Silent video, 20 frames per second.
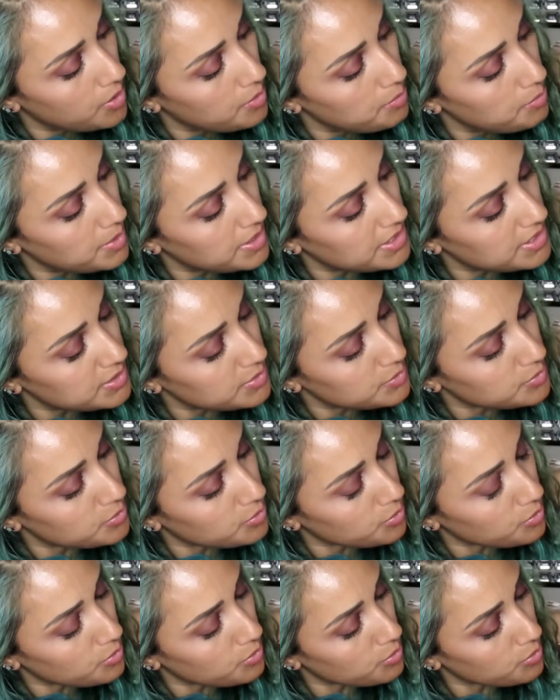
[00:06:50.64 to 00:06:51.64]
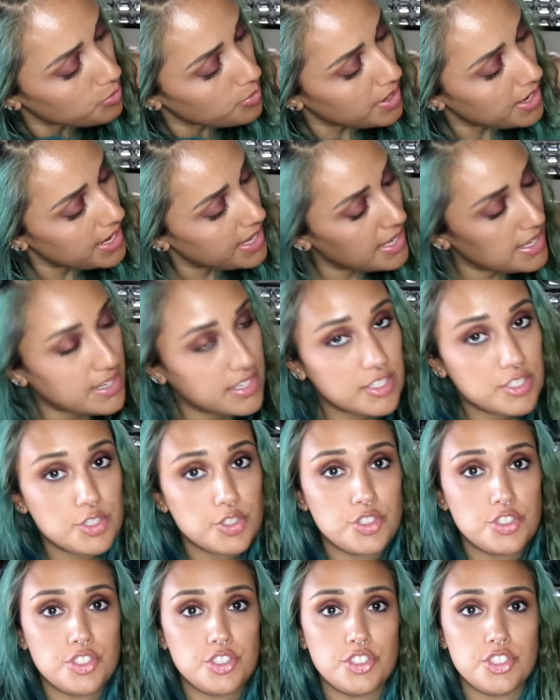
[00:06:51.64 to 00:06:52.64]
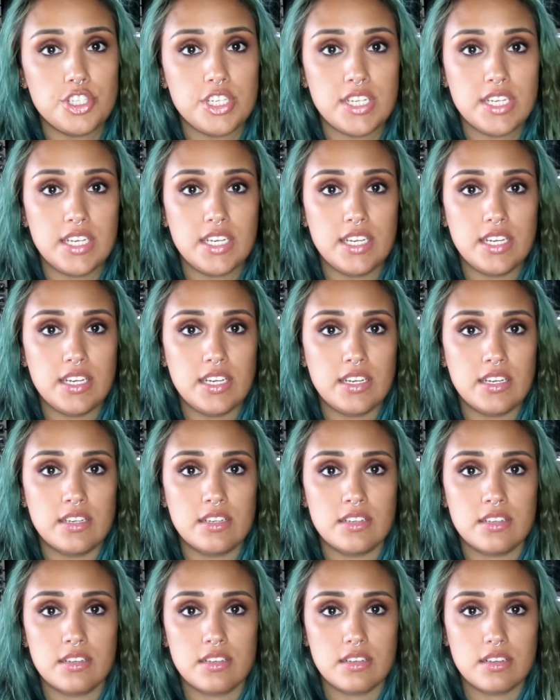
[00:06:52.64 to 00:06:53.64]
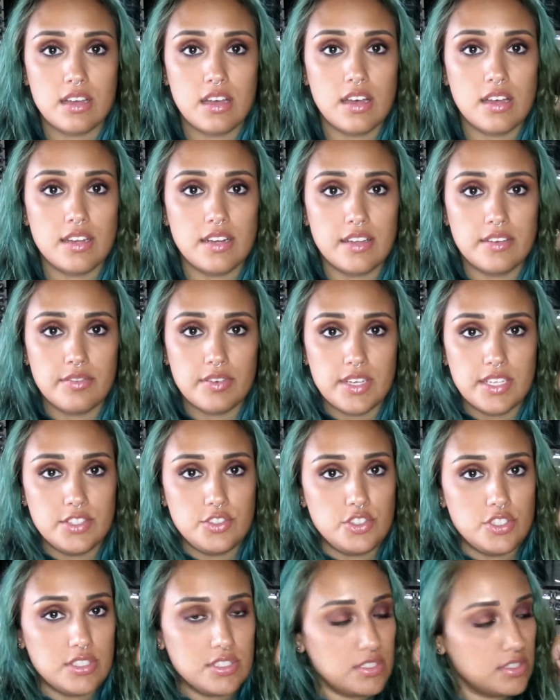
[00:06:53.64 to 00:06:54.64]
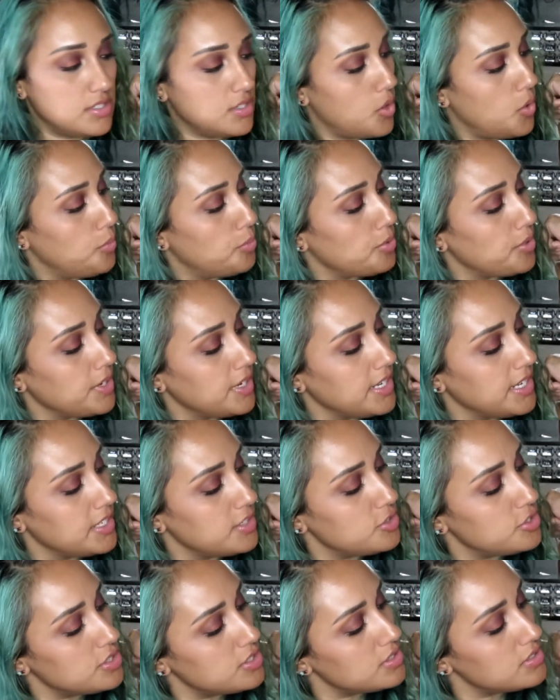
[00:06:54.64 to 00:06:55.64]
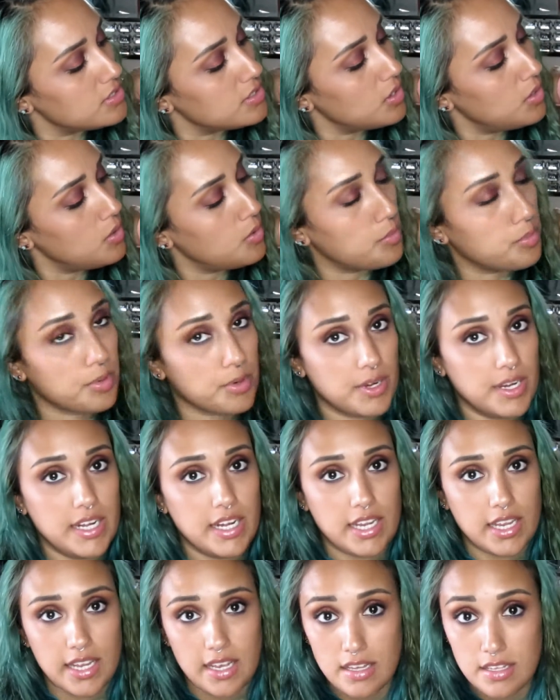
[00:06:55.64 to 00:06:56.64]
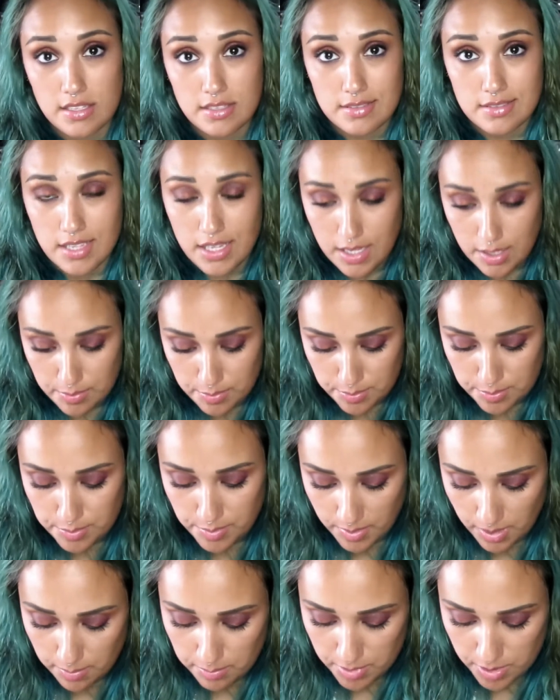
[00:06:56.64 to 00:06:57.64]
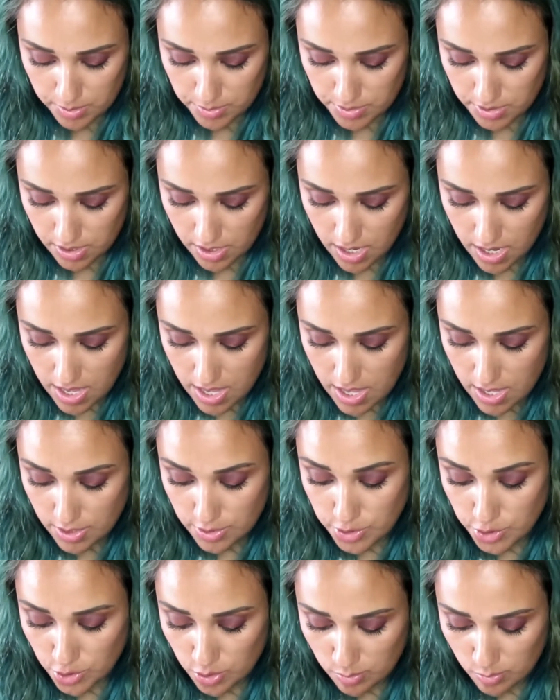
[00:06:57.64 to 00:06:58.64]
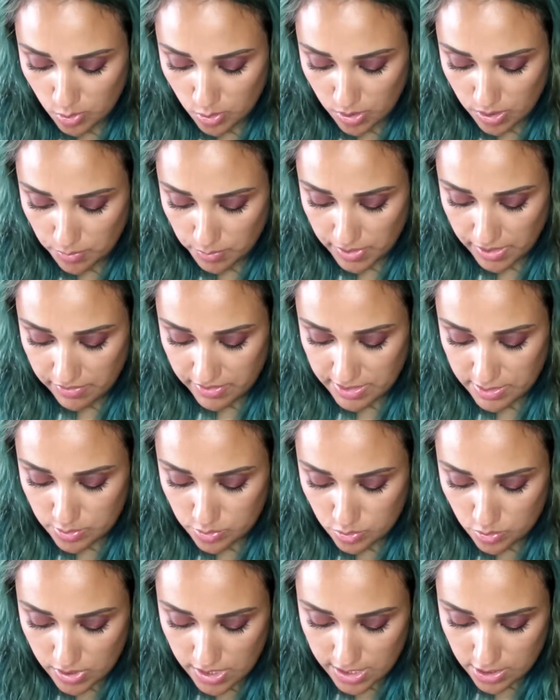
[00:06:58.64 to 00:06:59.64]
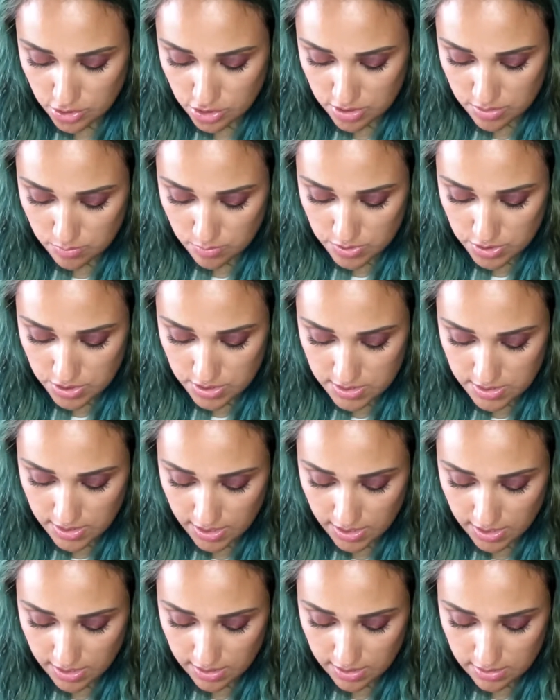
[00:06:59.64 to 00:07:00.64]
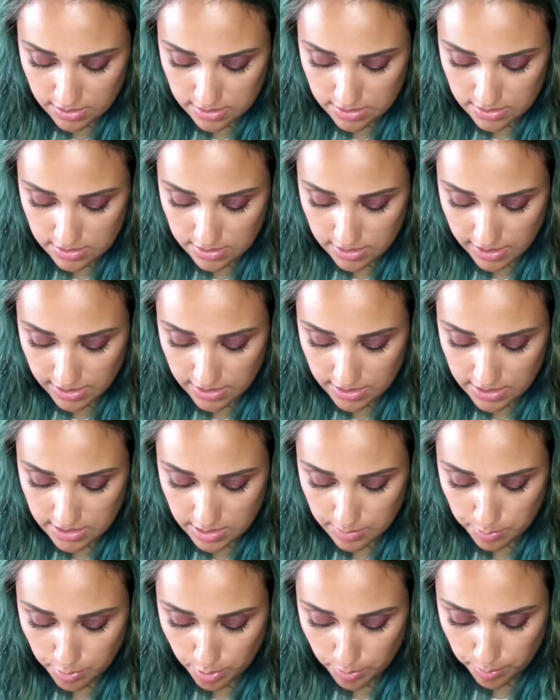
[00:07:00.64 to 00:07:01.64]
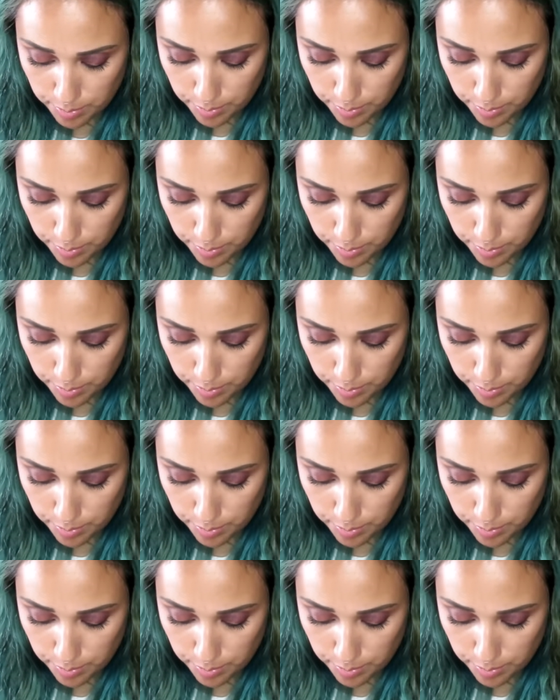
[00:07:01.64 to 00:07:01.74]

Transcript: but it's red sheen kind of, it's just so pretty. It's just so pretty. I'll come closer. Two more. We have Extraction, which is a slightly deeper